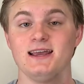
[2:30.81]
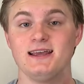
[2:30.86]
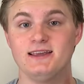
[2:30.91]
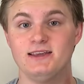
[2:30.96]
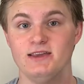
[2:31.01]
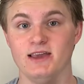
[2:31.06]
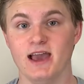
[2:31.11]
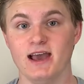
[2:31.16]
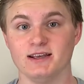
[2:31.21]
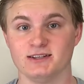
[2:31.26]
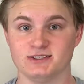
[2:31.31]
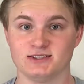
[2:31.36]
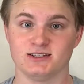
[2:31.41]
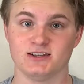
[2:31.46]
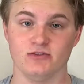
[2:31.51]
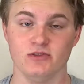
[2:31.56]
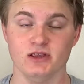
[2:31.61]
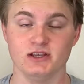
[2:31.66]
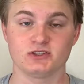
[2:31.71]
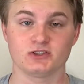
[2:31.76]
yes,
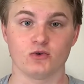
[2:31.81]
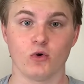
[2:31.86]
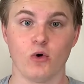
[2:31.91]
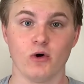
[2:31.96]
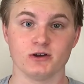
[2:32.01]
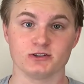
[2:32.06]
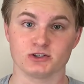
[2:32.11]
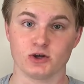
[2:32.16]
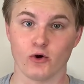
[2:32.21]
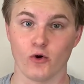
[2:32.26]
this loss